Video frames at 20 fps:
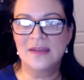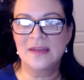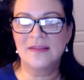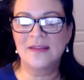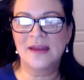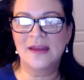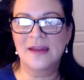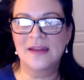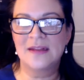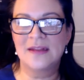
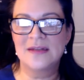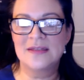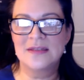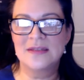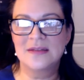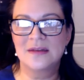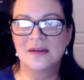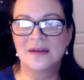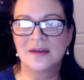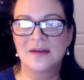that
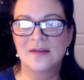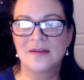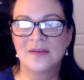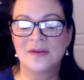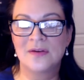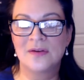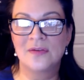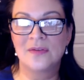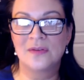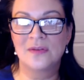
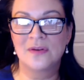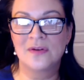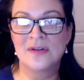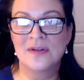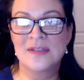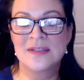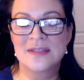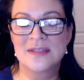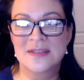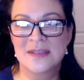there
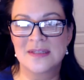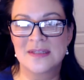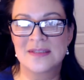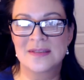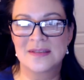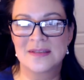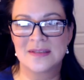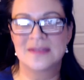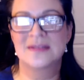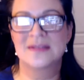is
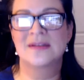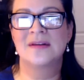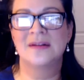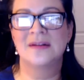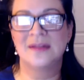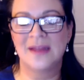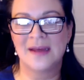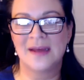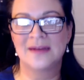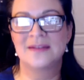this
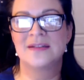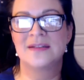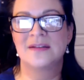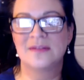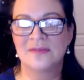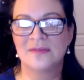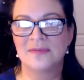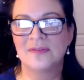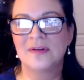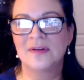
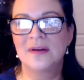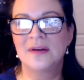collective